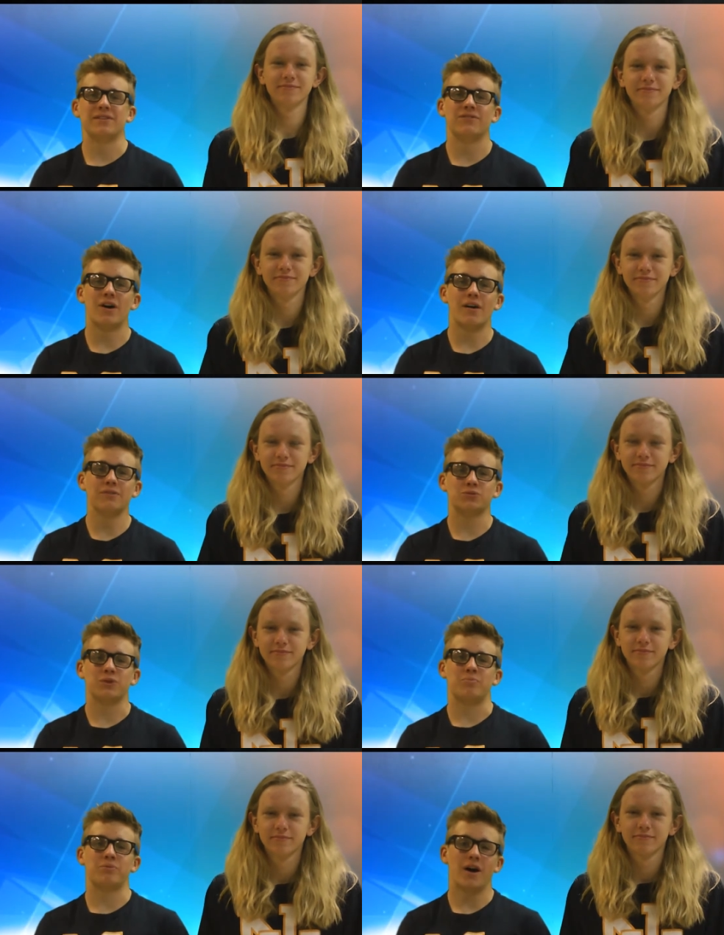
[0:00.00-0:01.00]
Speaker 1: involved
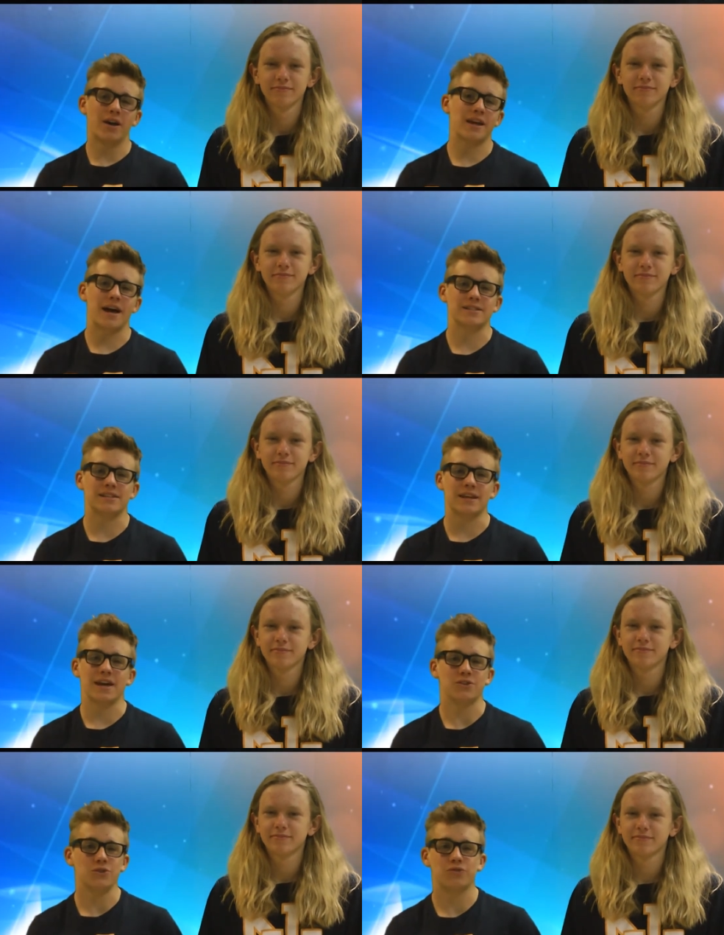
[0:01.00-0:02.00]
with broadcasting
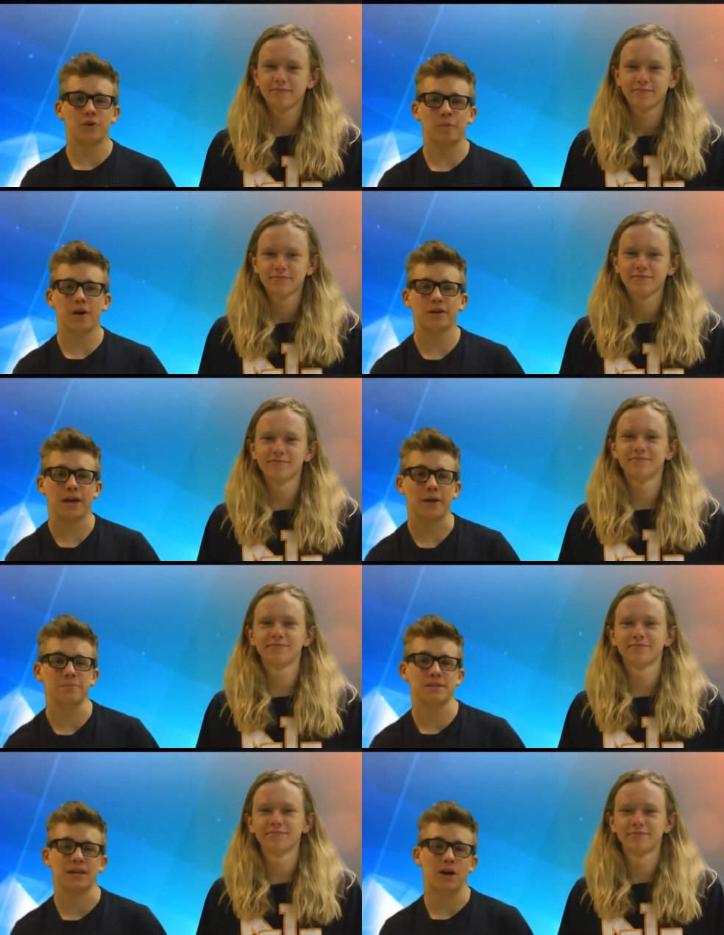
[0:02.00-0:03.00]
NU football
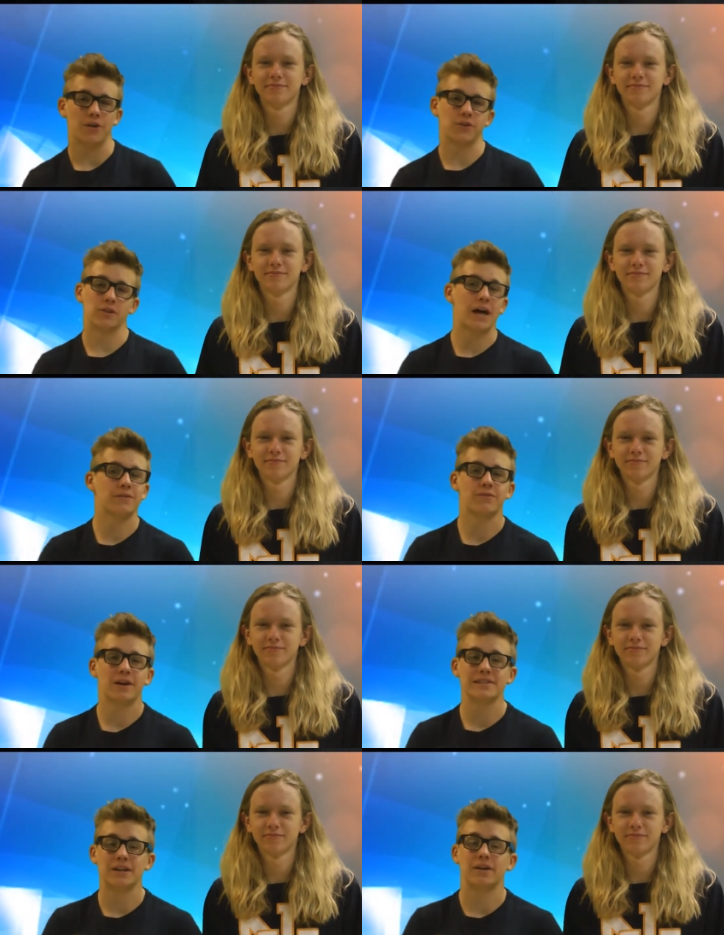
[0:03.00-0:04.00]
games and other live
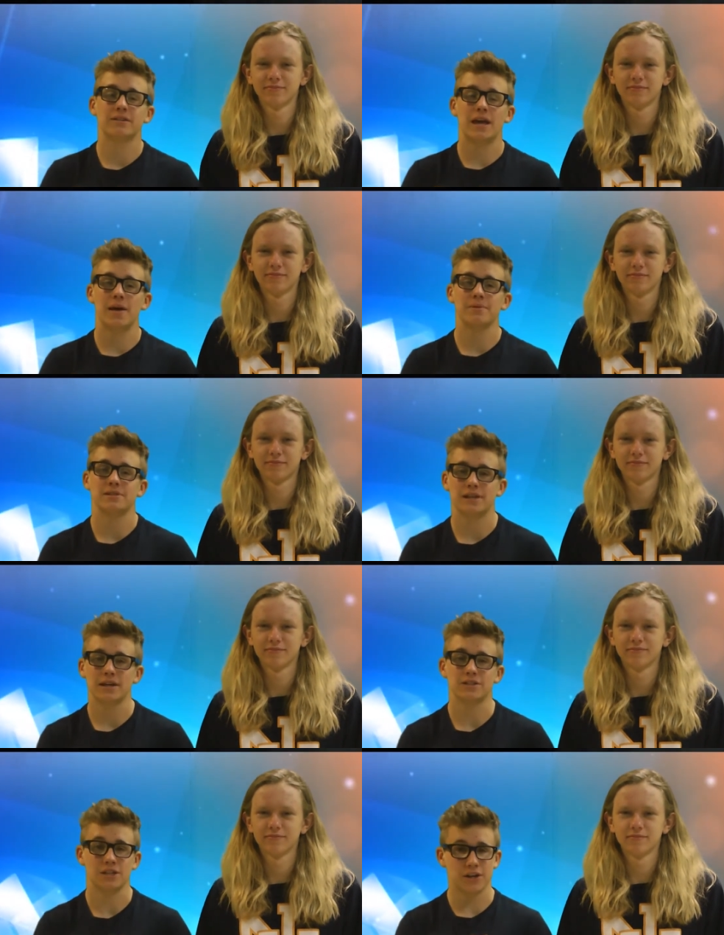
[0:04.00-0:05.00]
events on campus
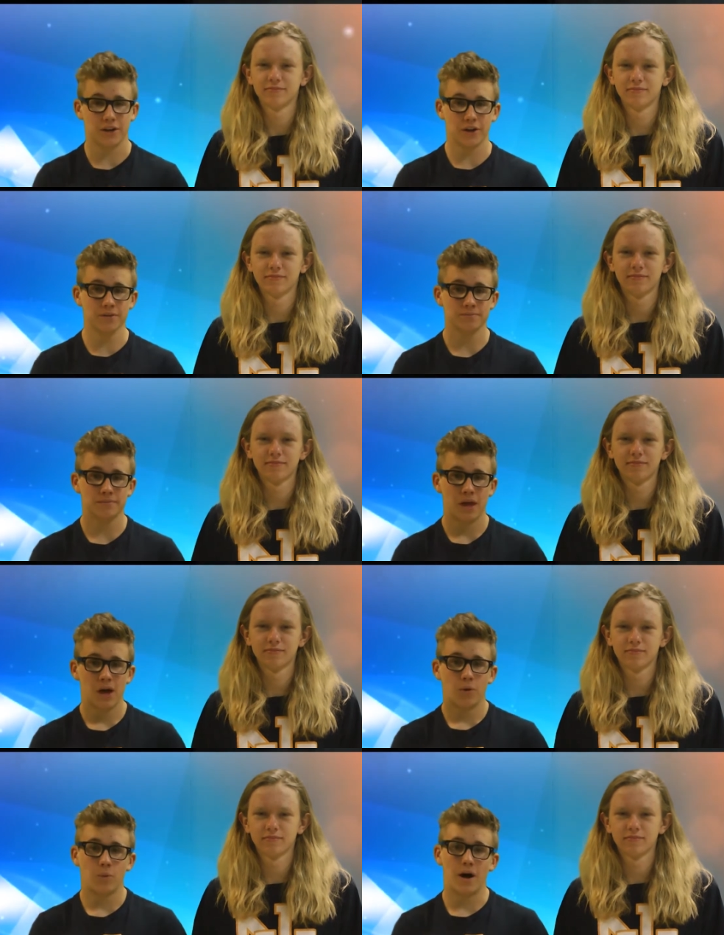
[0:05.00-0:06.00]
next year?
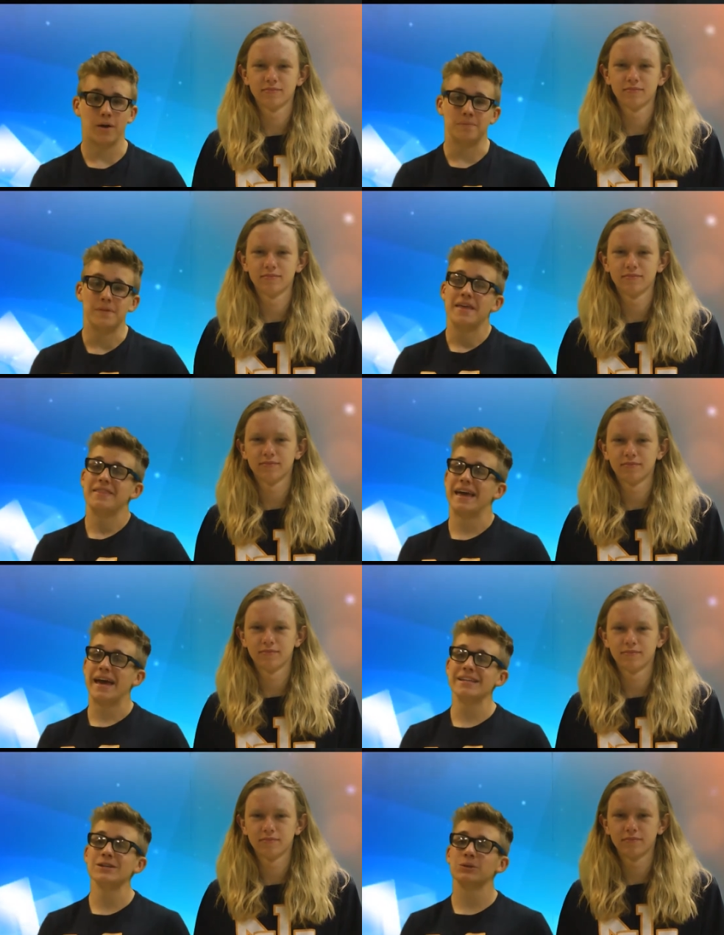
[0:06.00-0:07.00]
Well, the
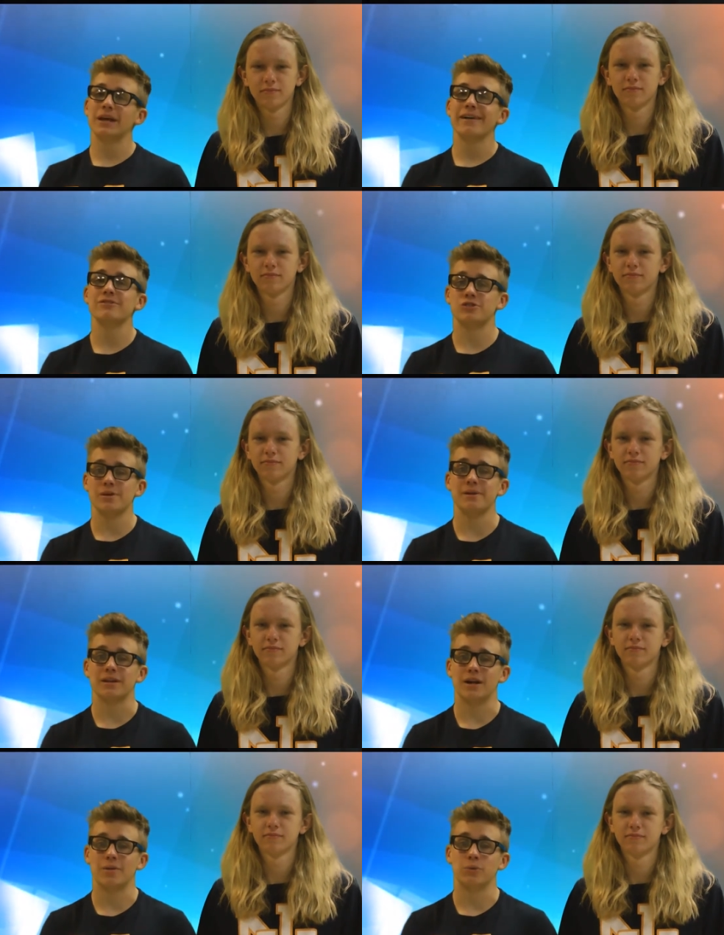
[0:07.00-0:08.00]
NU Live
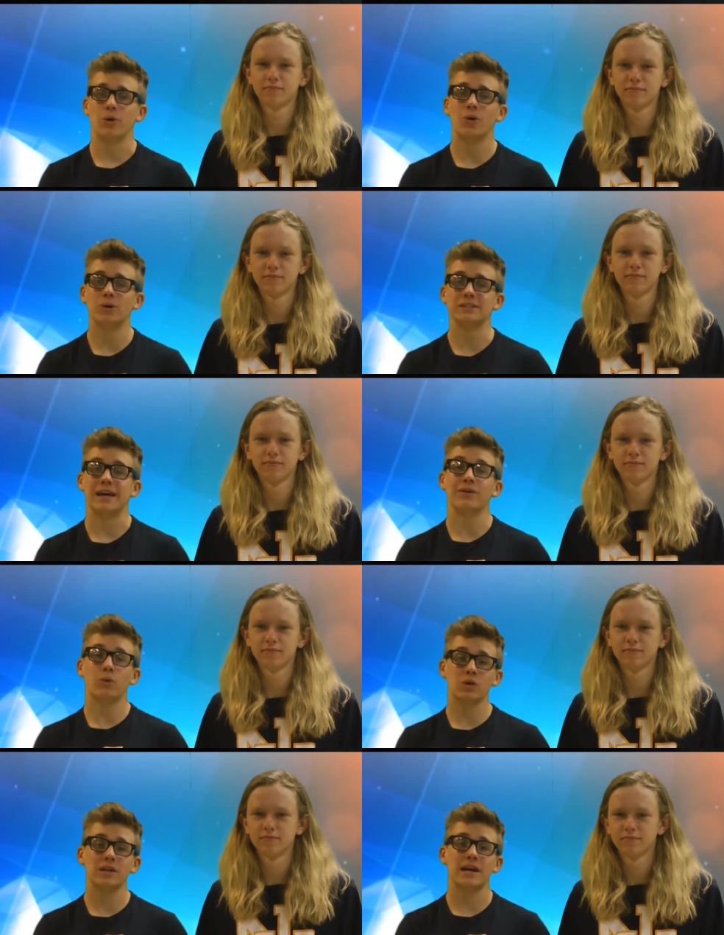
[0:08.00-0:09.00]
Streaming Club will hold
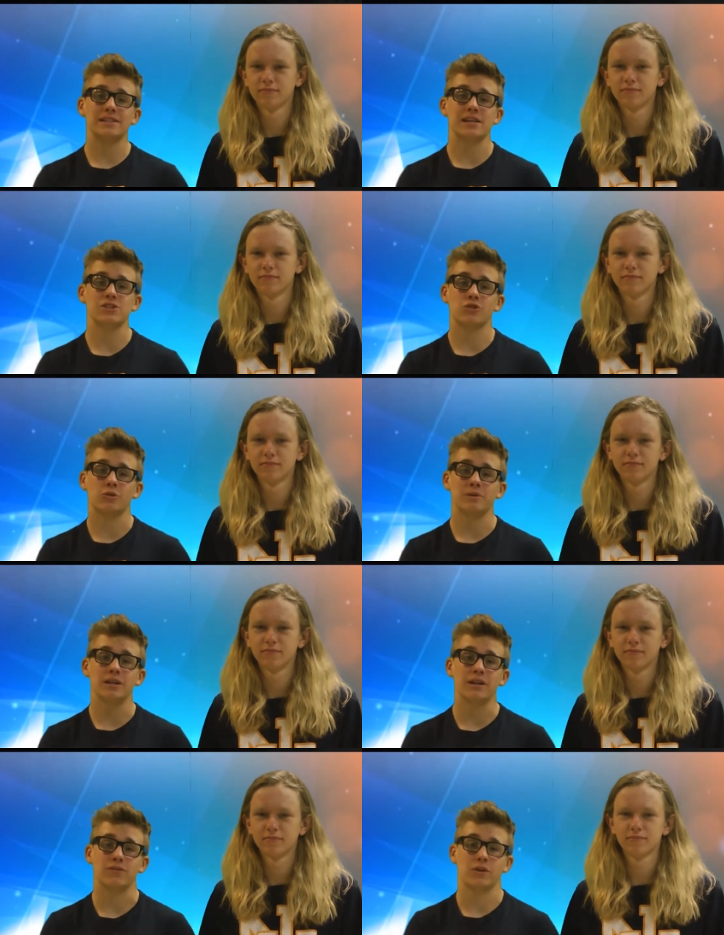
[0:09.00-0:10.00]
an organizational
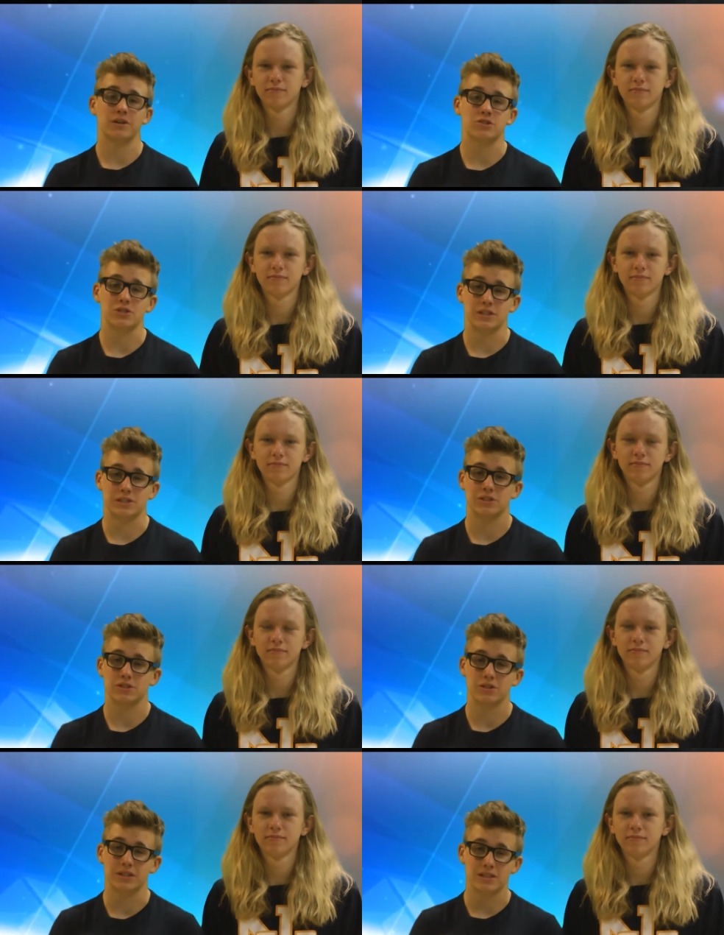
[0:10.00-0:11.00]
meeting for interested
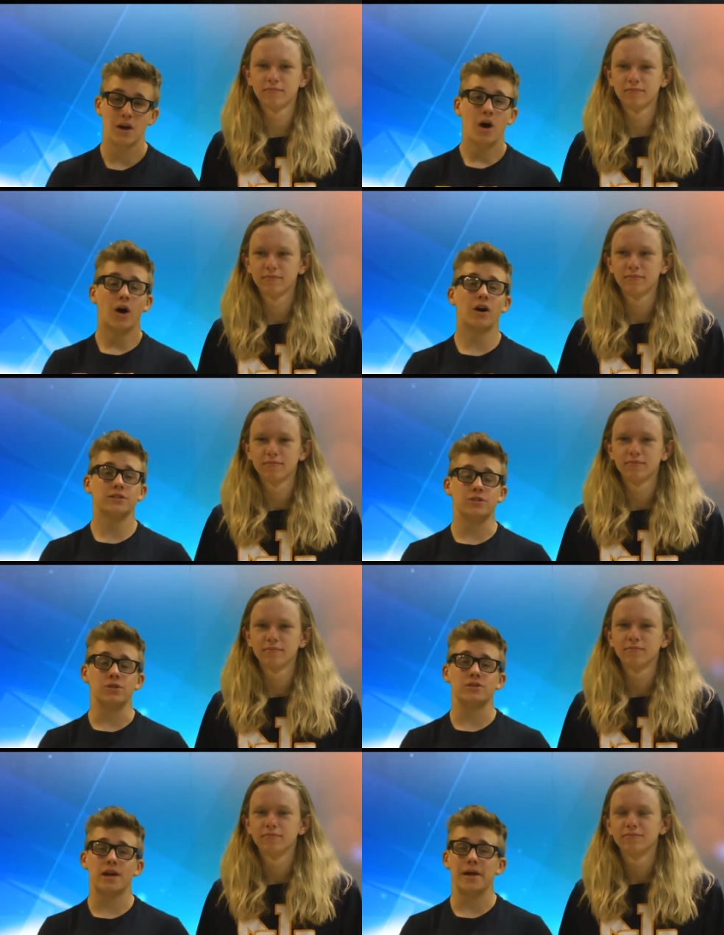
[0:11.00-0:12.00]
students on
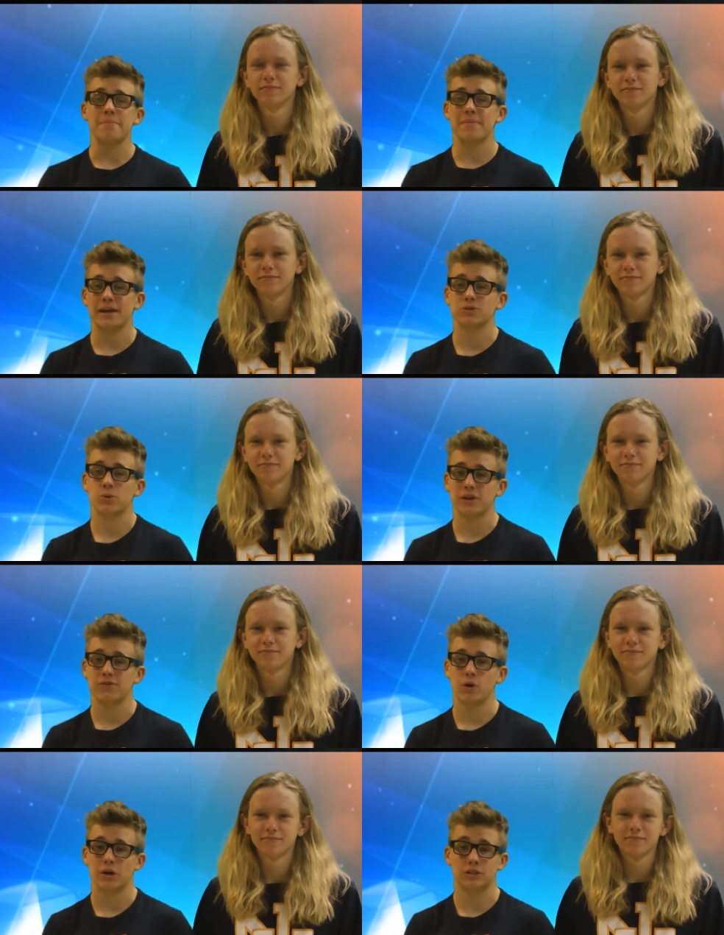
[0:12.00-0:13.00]
Tuesday, May
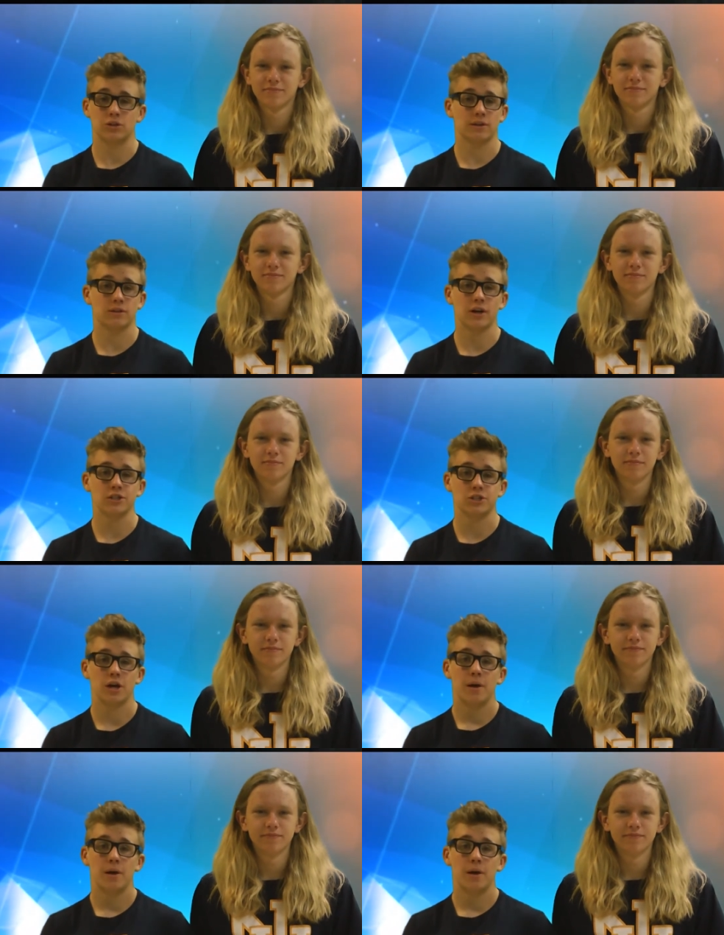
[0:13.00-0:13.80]
24th during lunch